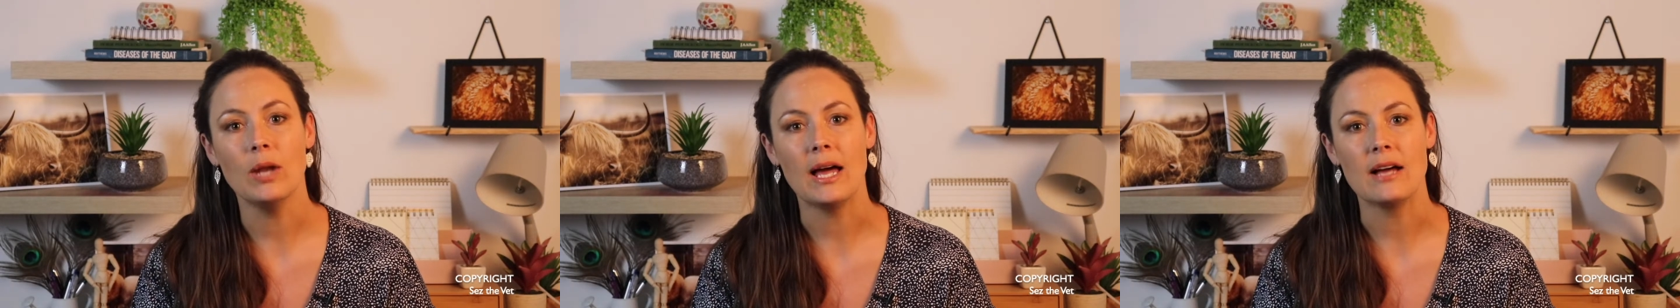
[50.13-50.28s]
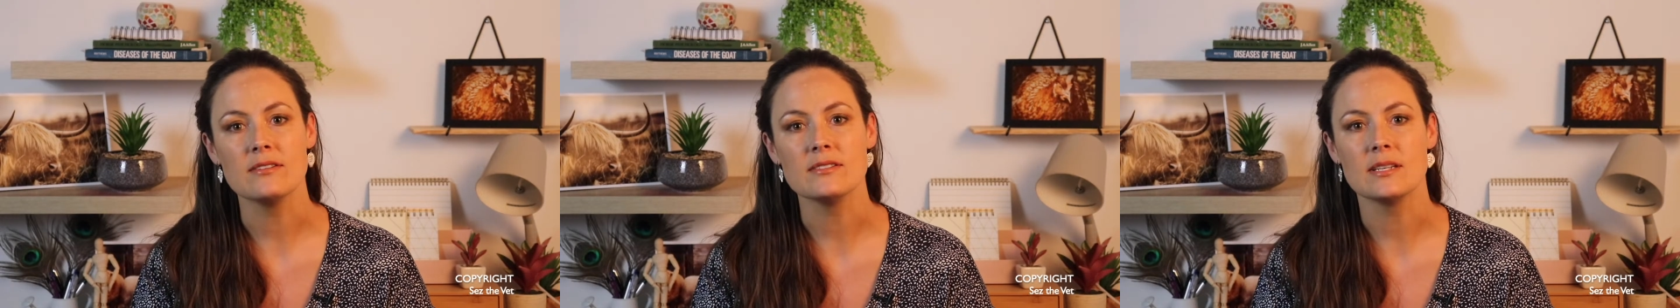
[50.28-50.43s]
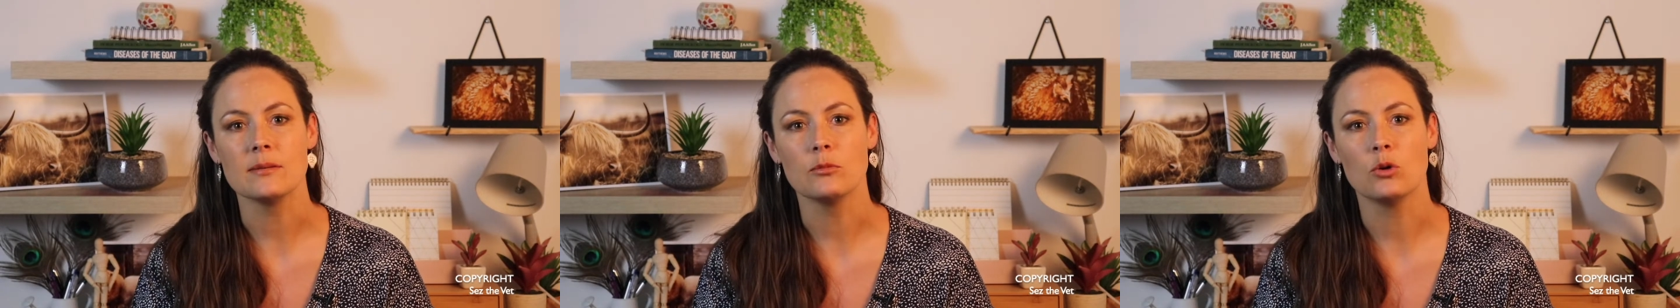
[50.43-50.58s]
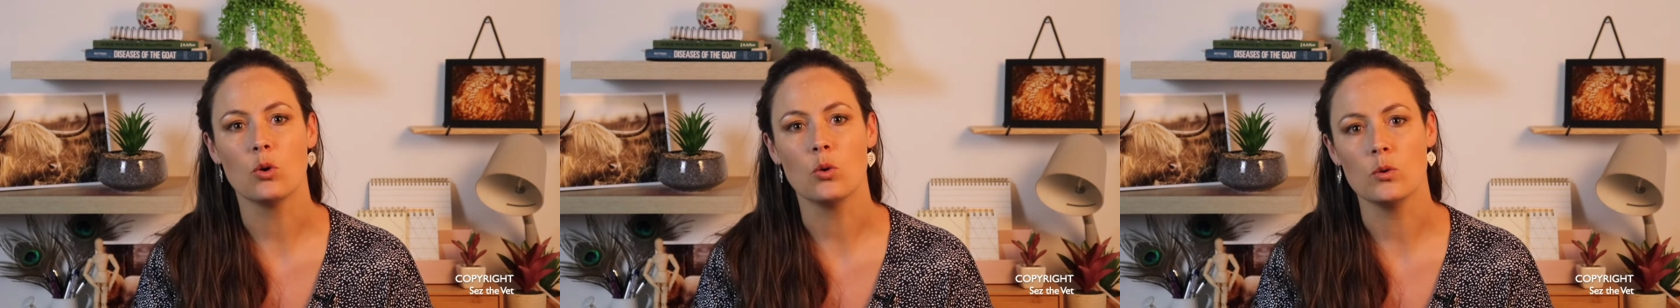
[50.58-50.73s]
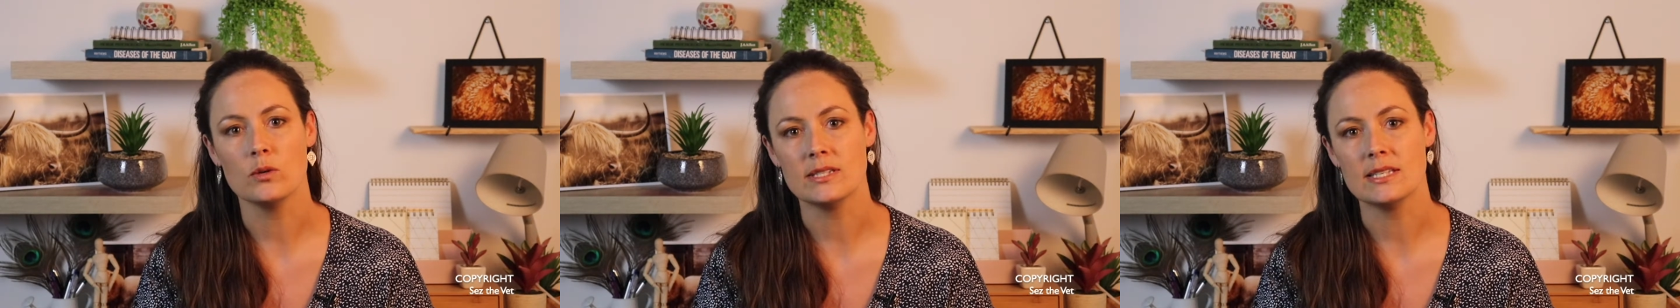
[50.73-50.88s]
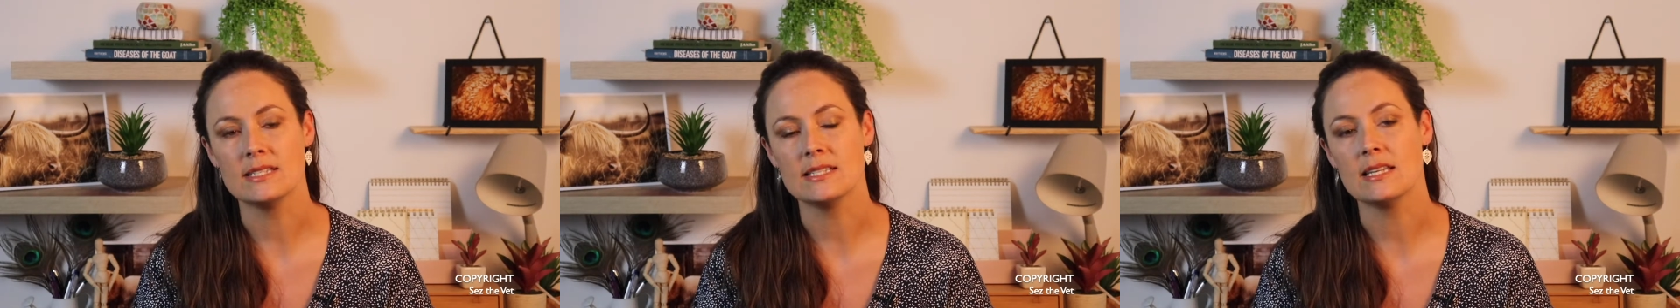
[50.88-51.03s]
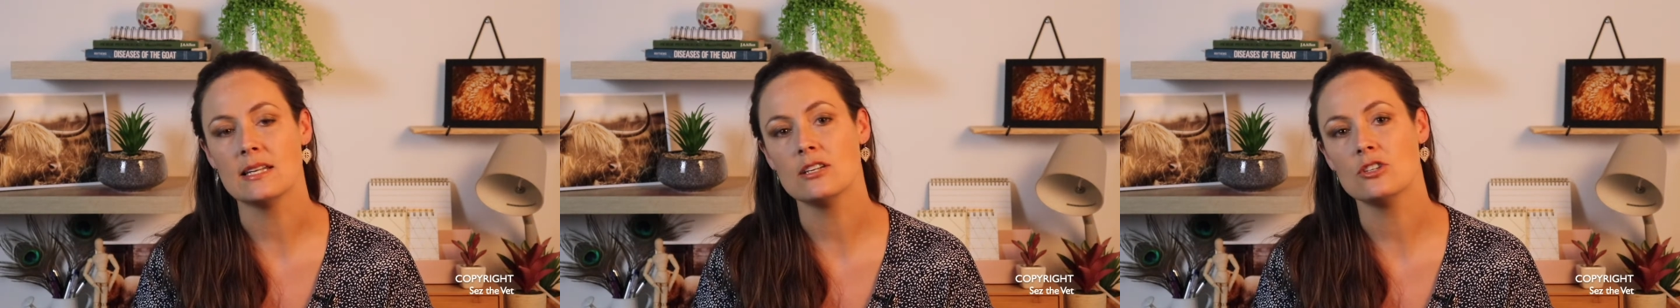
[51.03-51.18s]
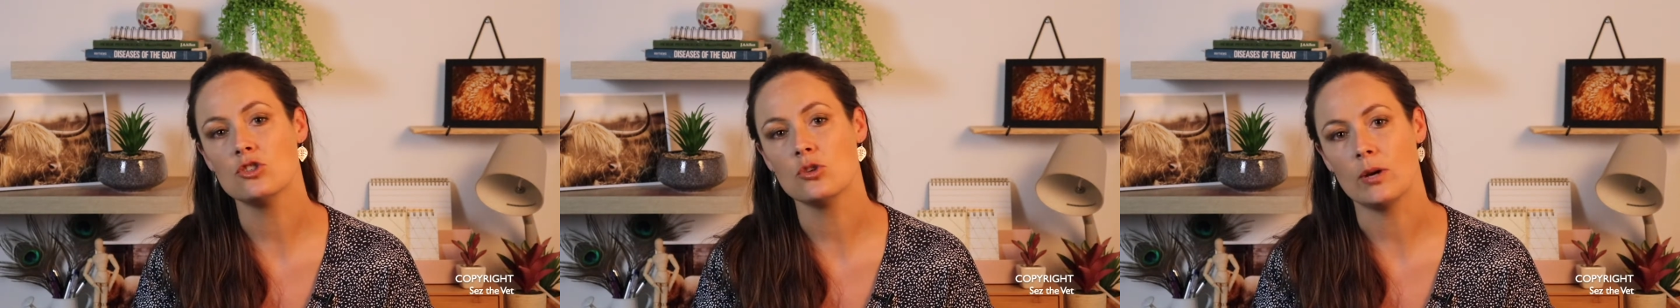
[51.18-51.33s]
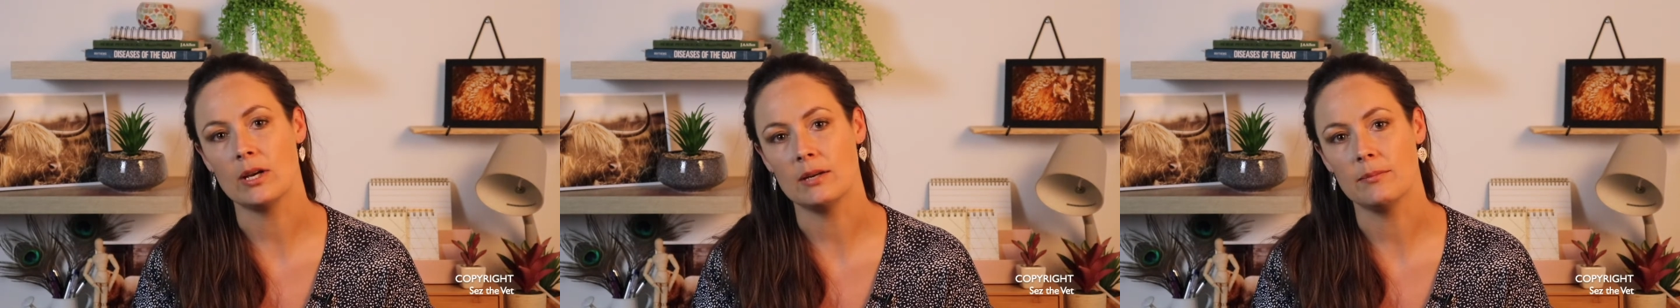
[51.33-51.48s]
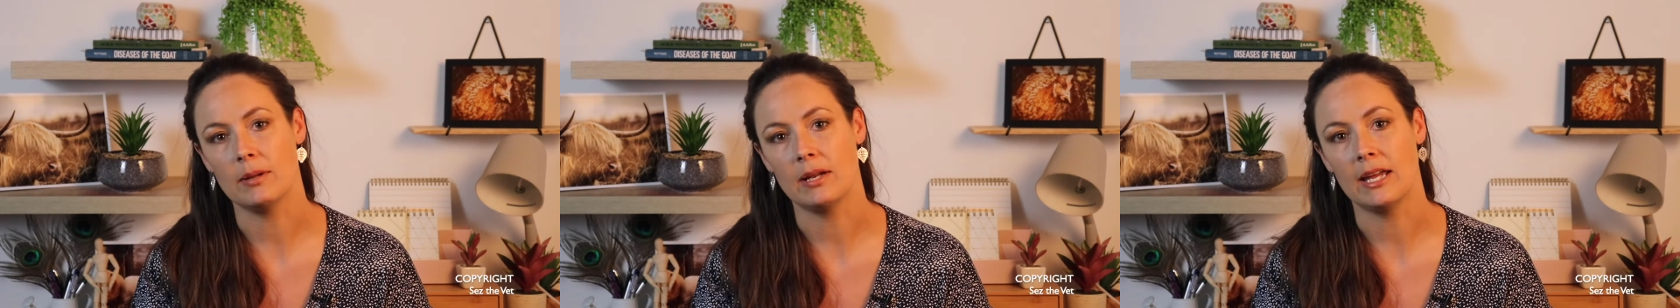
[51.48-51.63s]
out some causes that are
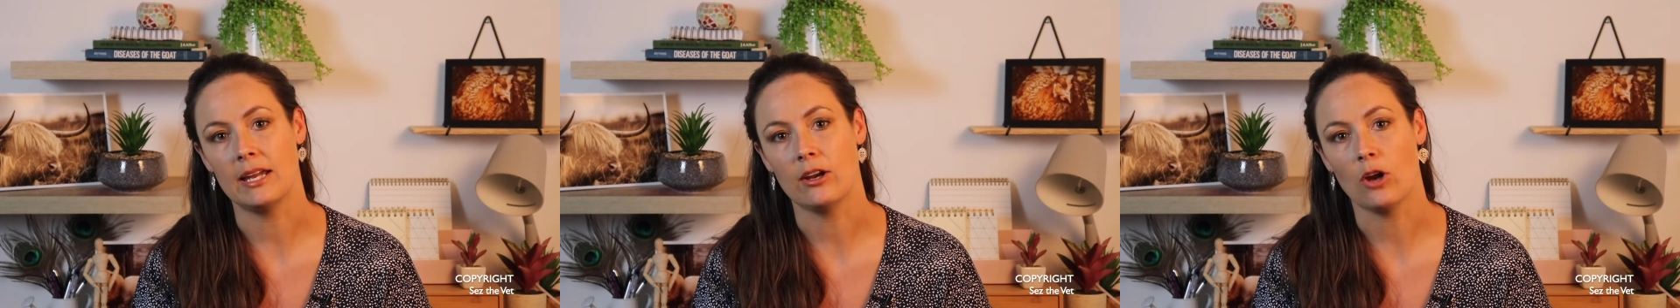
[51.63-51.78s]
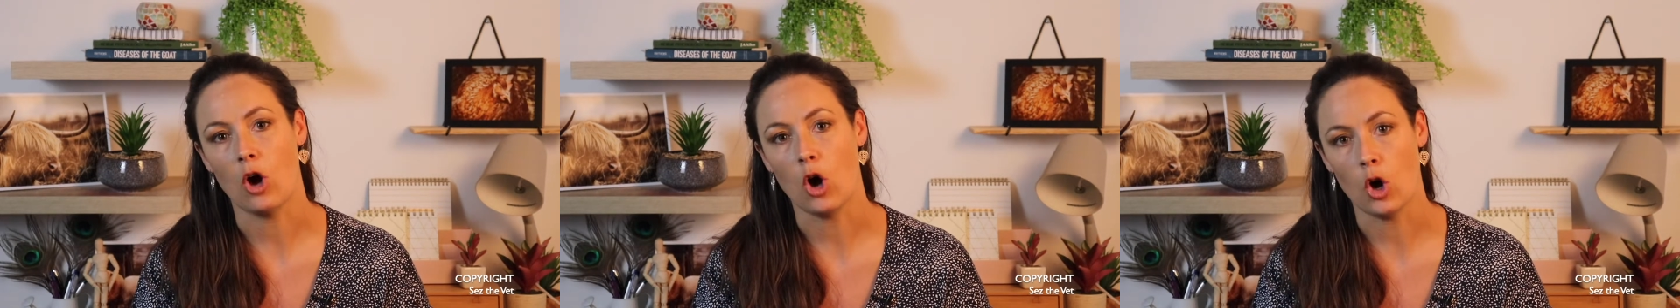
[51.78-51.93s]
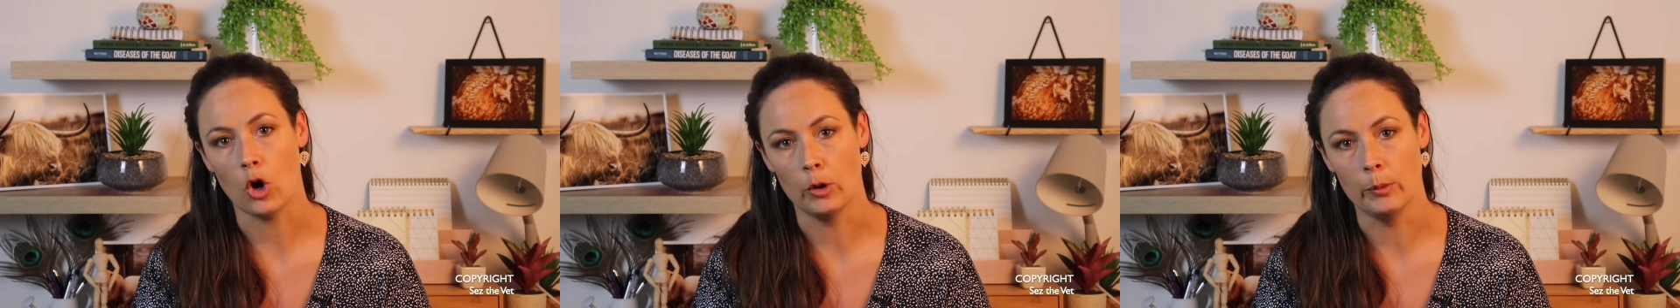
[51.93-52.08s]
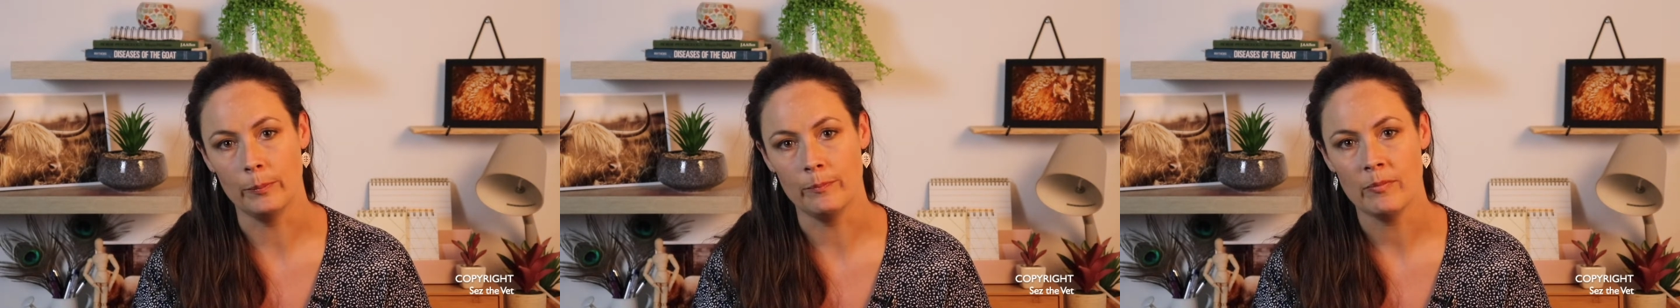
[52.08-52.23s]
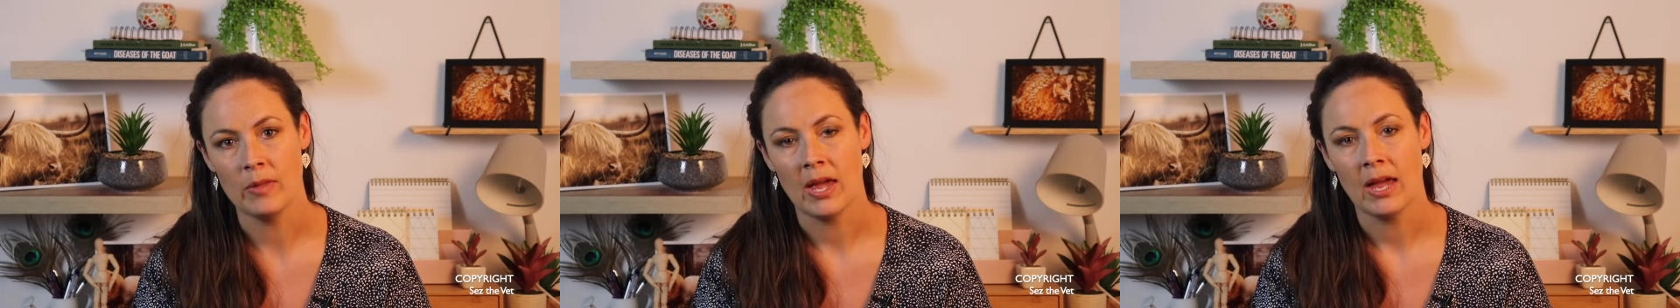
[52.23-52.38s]
treatable at home.